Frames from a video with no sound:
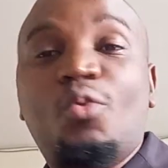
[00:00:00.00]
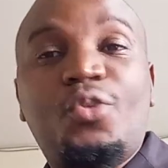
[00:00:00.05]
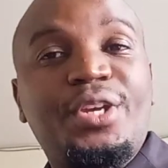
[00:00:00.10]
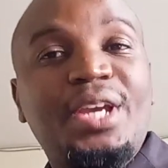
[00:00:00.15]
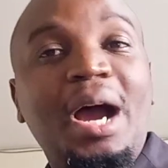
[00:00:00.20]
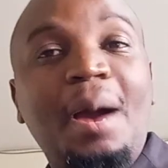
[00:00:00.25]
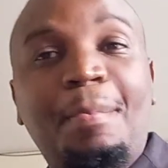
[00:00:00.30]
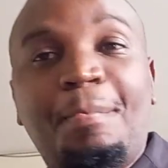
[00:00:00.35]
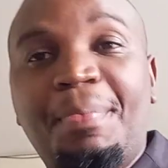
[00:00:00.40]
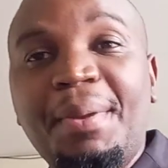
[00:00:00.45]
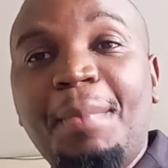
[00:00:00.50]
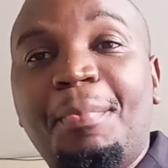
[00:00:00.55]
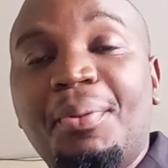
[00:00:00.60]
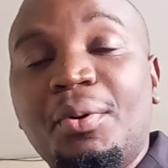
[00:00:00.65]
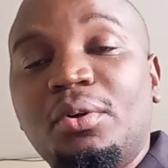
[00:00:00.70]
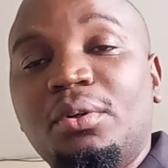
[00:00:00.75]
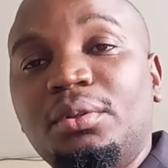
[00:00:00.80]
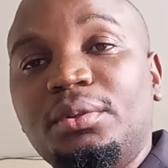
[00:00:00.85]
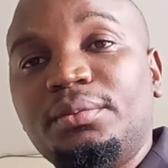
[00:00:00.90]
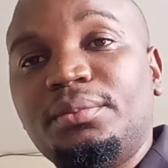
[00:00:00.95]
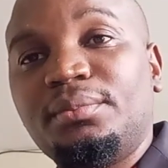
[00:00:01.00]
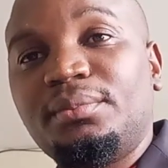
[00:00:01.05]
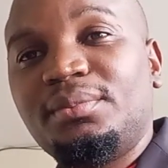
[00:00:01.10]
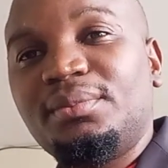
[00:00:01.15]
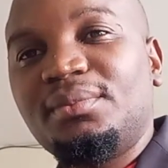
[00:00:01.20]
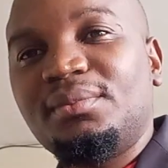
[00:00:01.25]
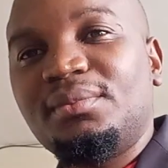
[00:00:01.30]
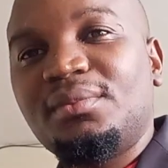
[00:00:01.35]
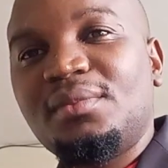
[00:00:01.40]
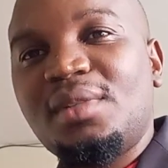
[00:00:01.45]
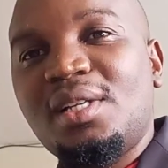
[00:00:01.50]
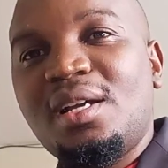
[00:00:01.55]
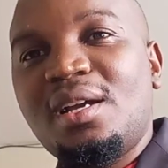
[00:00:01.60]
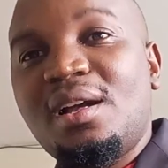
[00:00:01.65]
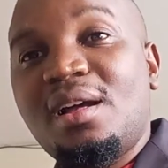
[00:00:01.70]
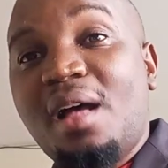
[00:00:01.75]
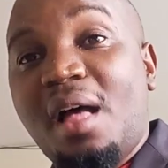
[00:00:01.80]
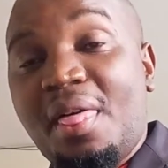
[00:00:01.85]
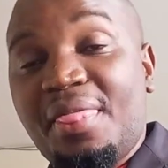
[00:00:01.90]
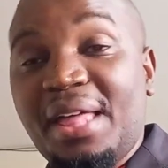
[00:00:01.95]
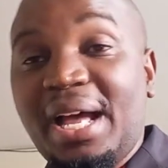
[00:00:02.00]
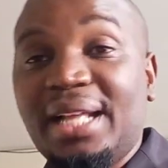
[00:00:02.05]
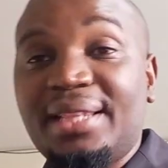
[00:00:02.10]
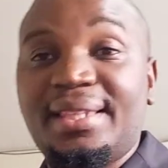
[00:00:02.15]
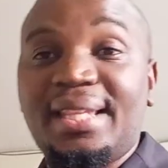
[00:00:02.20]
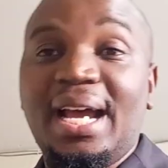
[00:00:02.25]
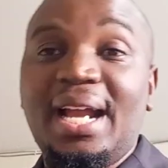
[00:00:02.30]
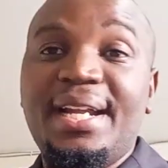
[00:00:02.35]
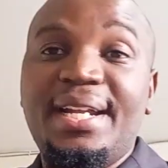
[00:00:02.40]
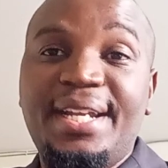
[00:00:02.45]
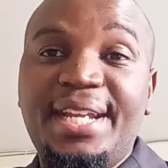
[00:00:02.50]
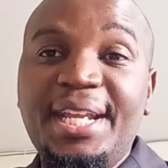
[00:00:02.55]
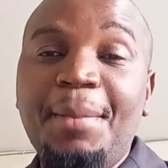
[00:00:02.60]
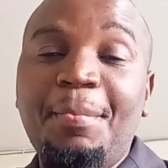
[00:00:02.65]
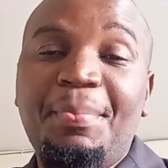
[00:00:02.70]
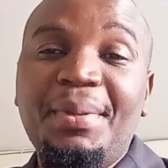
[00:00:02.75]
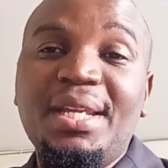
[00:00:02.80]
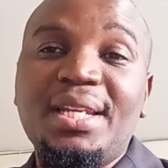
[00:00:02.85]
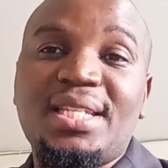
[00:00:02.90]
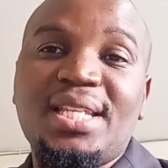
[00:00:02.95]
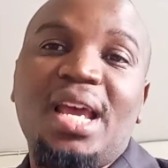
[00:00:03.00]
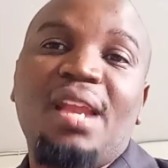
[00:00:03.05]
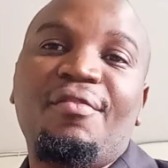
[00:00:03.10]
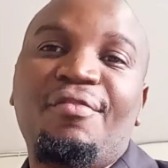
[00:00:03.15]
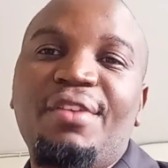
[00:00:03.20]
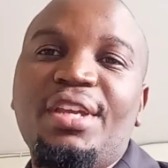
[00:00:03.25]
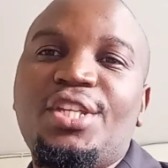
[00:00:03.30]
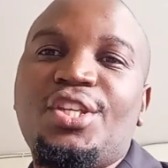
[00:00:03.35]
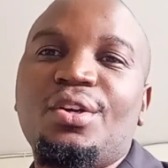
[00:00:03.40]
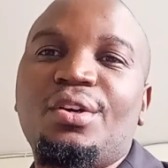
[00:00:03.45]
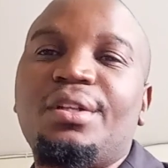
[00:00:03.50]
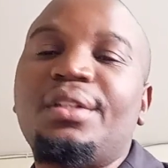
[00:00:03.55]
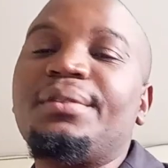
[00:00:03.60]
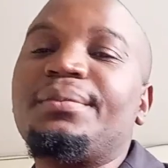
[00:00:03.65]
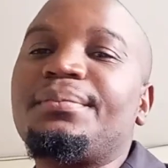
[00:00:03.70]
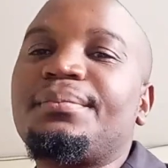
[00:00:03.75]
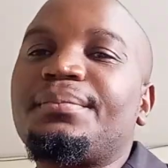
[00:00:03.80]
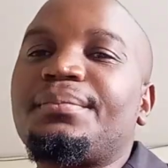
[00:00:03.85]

We have people that are deep in salvation,